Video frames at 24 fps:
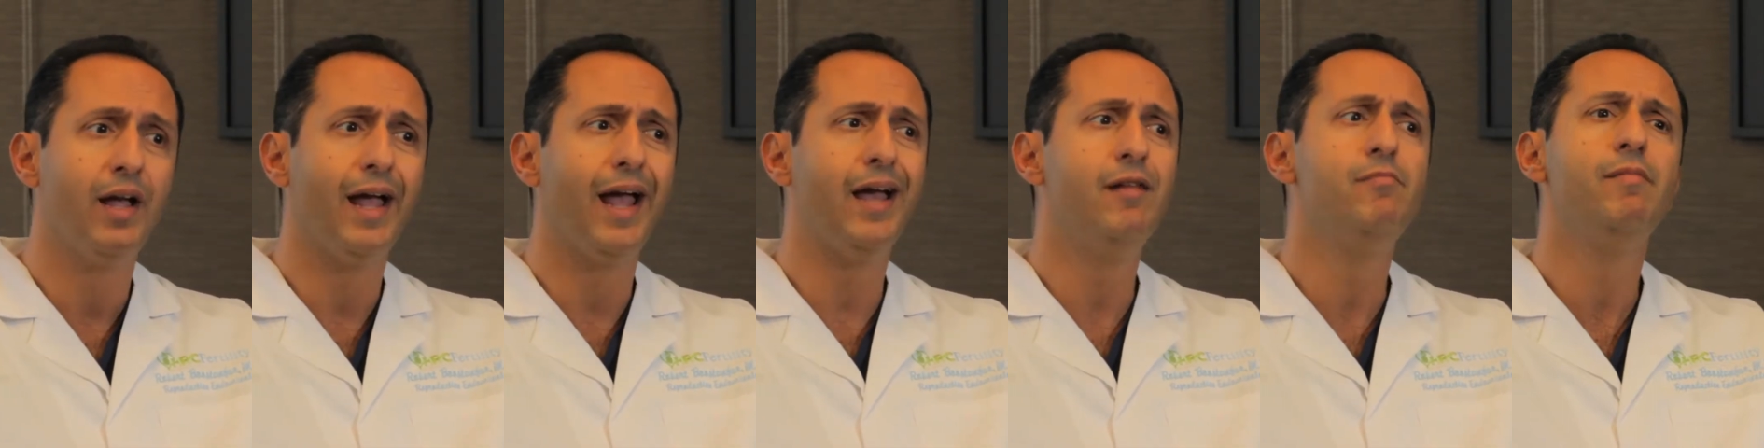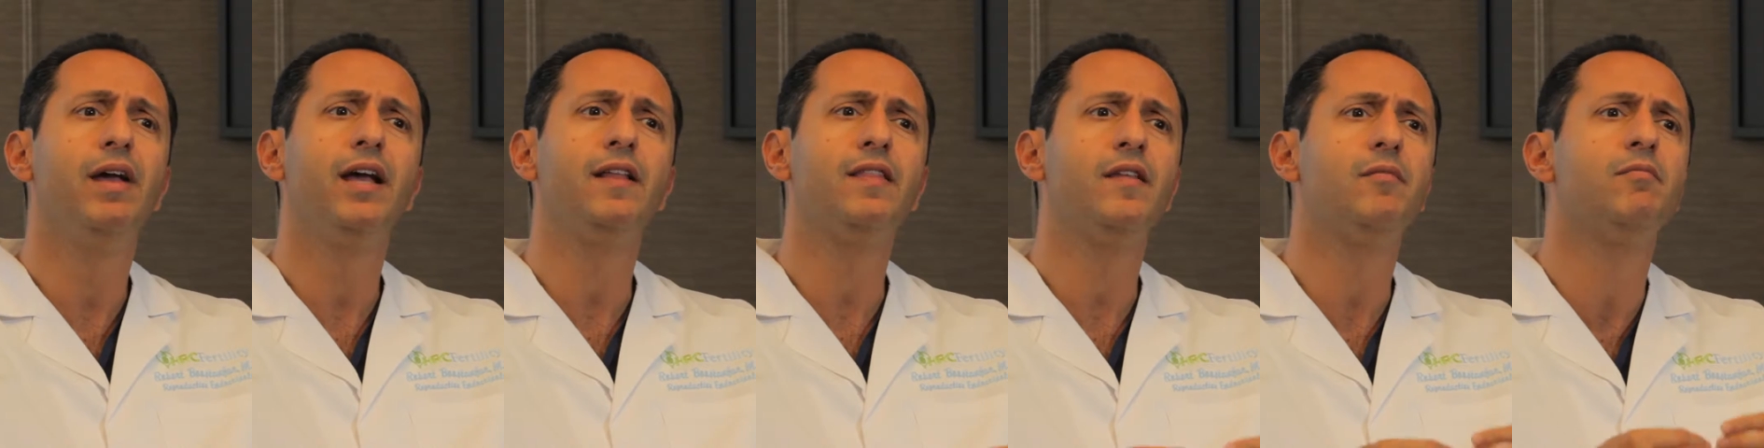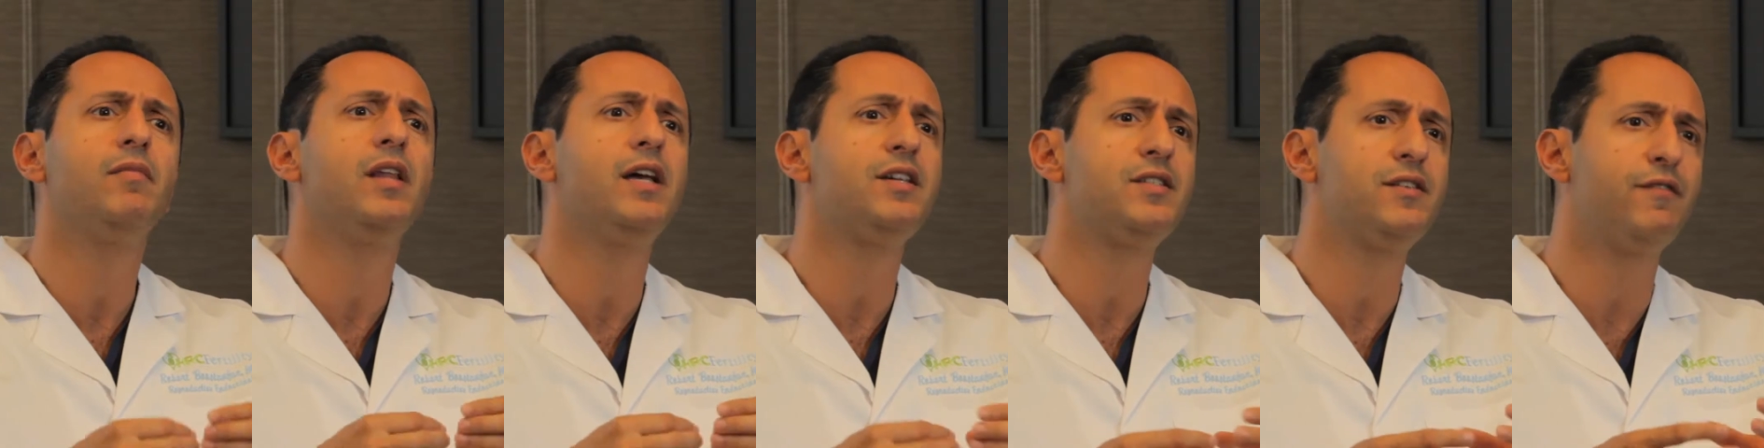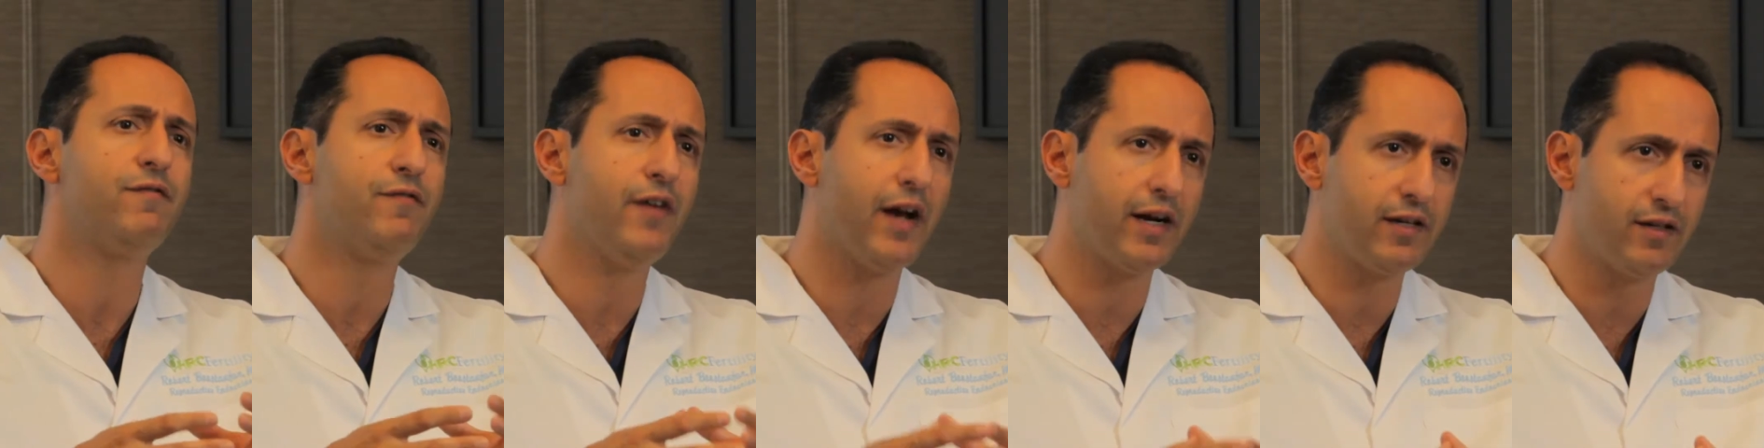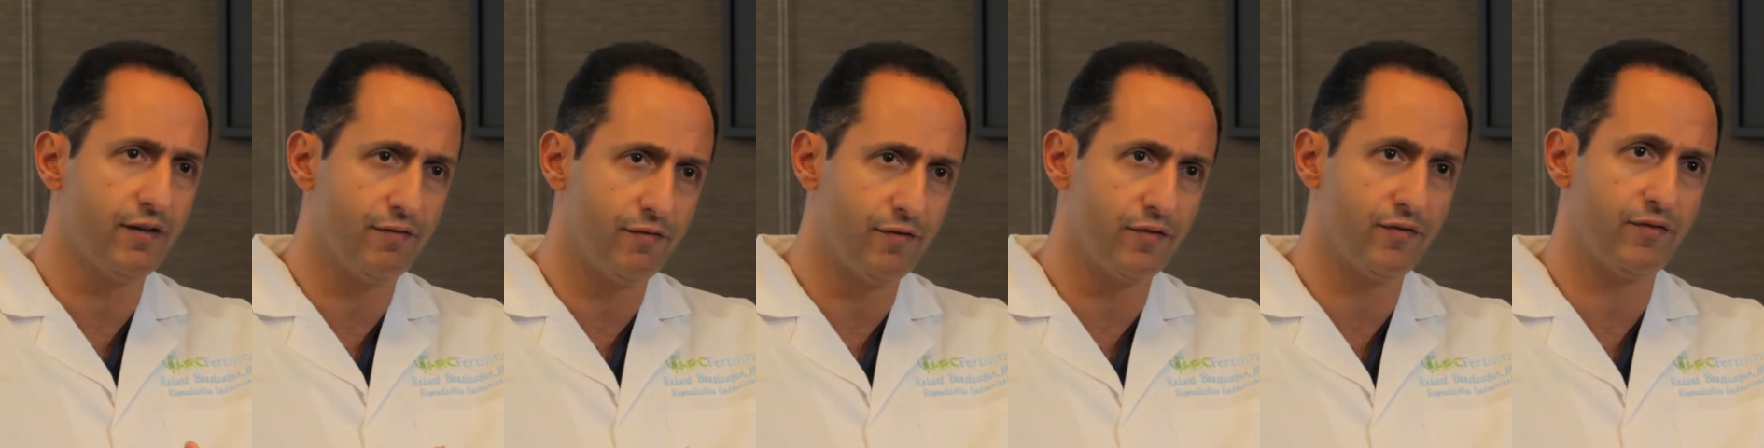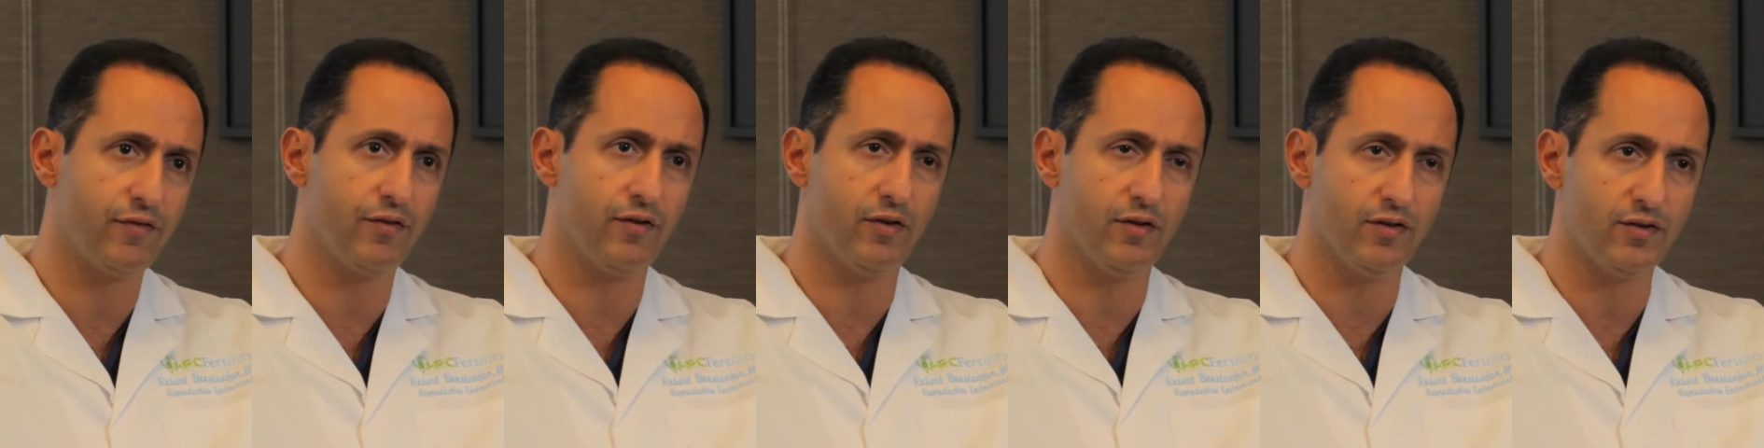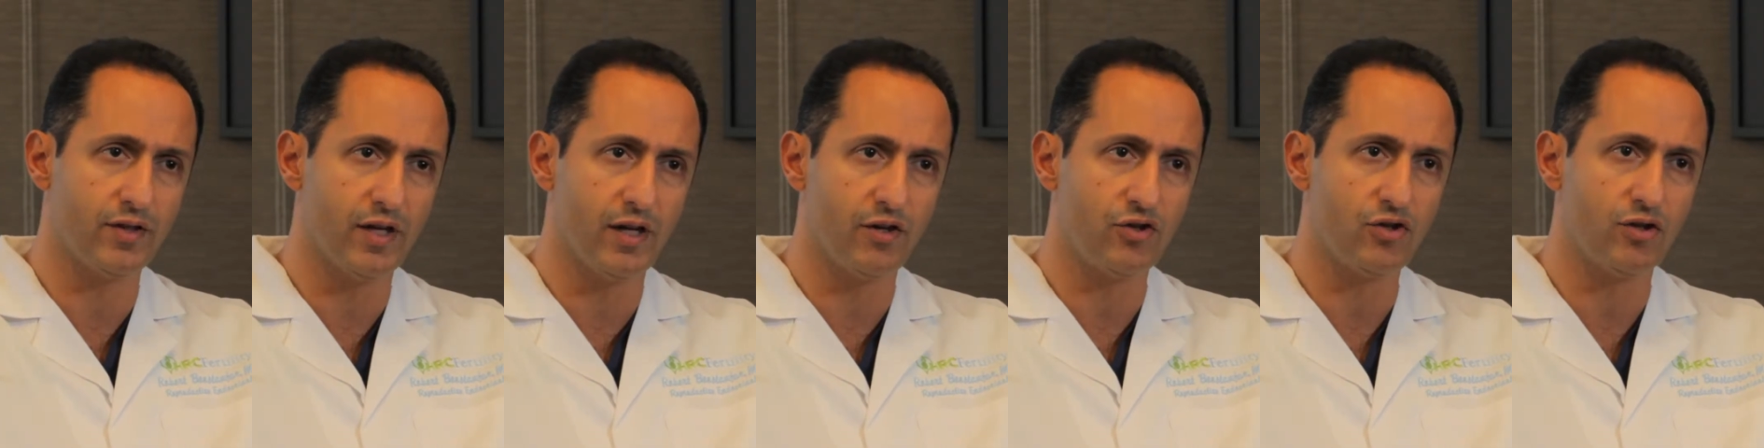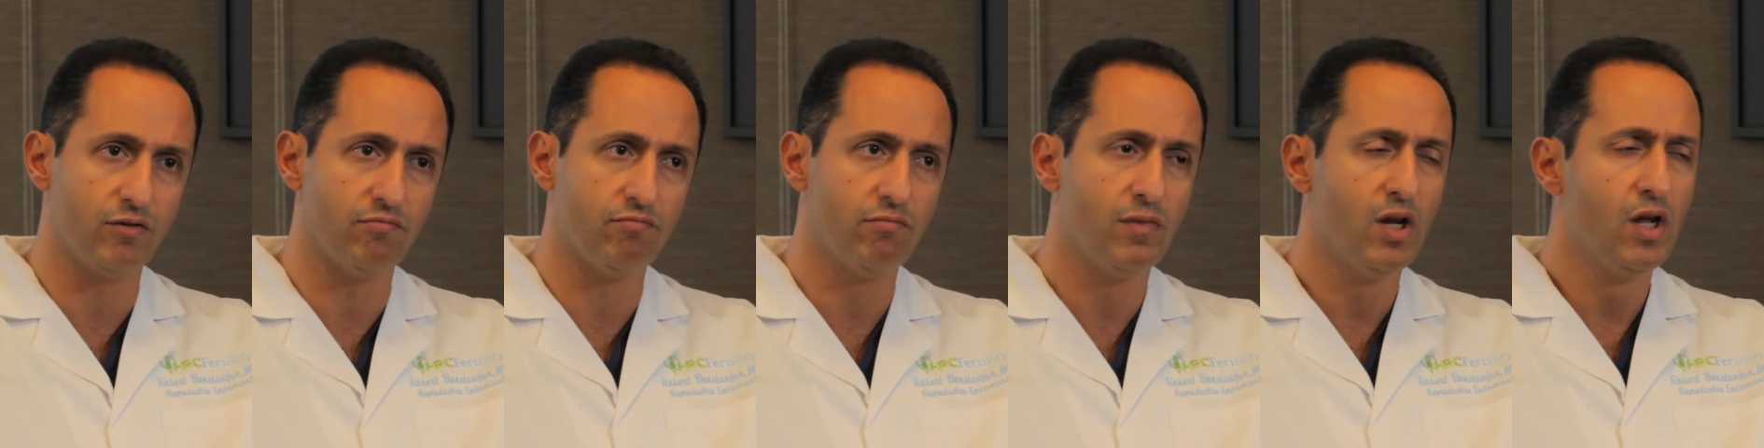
and make them less effective for fertilization.